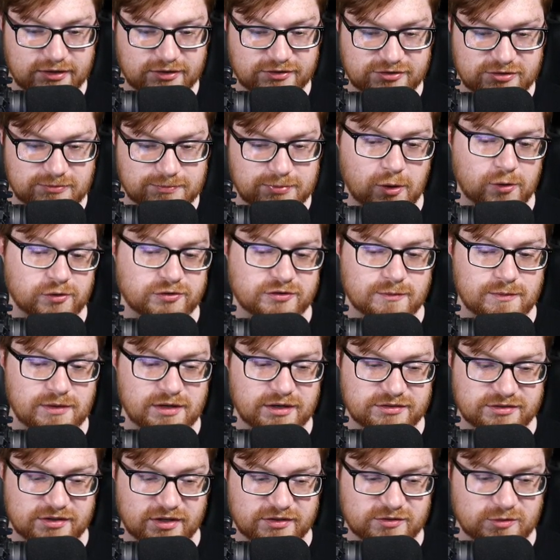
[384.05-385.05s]
supposed to be
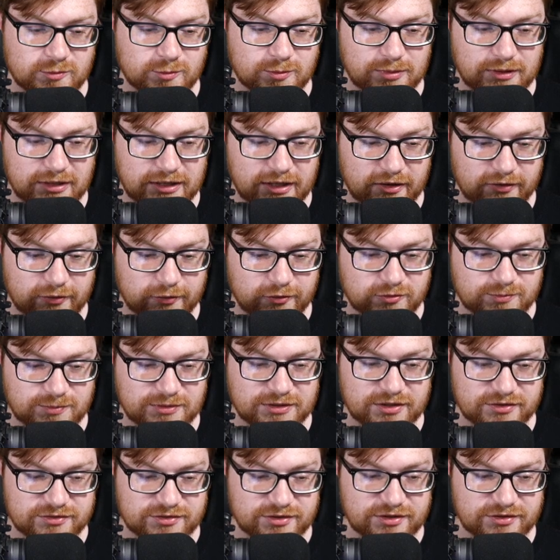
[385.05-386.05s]
accessible by others
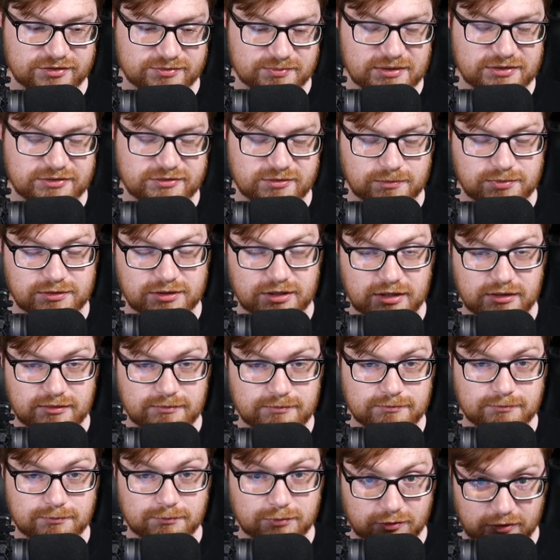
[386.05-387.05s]
because it is meant to be a
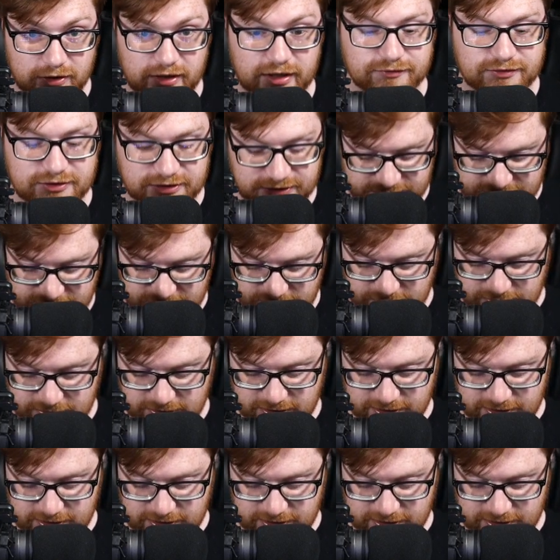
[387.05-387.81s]
private key.